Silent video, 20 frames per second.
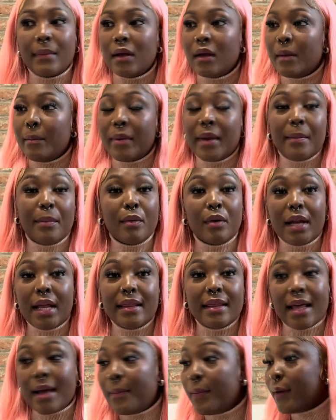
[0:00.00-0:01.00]
People at
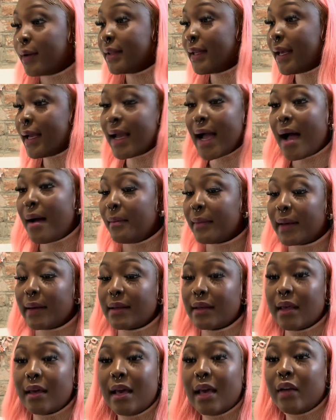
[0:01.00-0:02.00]
the airport, they come
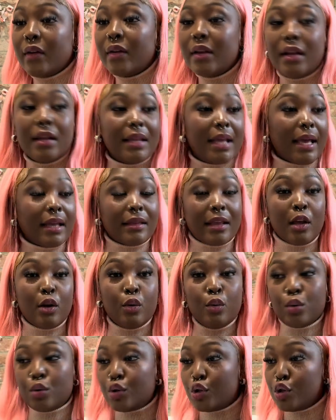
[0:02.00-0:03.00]
like they
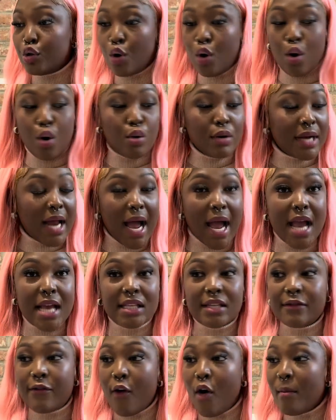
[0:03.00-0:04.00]
look so nice,
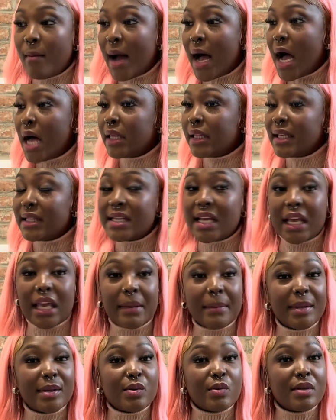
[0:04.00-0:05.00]
formal. They're taking
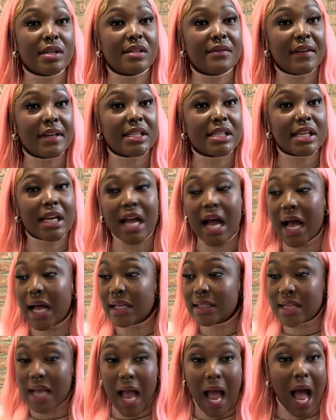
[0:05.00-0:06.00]
me to these fancy cars.
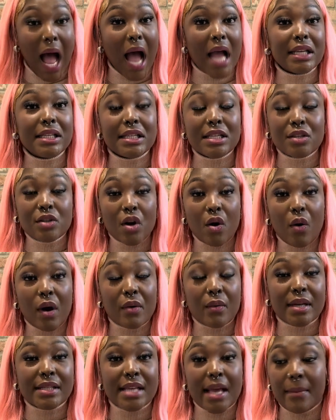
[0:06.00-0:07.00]
I didn't know what
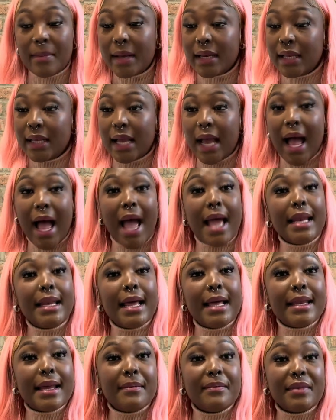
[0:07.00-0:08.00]
was happening. I
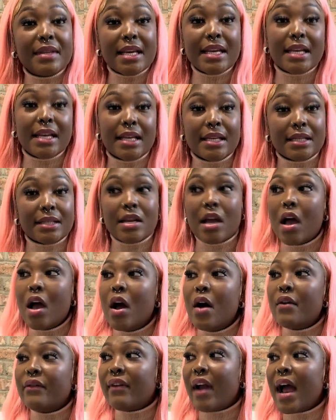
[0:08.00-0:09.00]
let them did it,
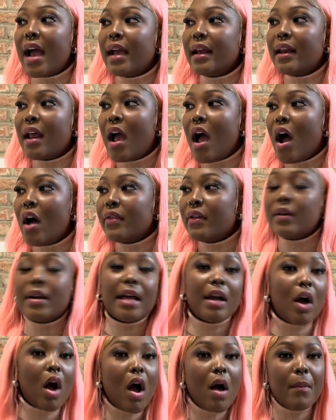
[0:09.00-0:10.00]
right? They were
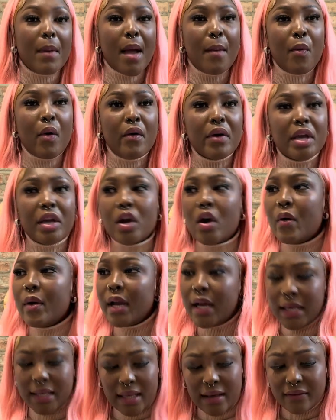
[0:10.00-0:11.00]
like, oh ma'am, where are you going?
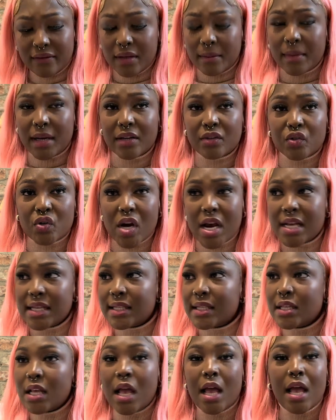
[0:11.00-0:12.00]
I gave them address.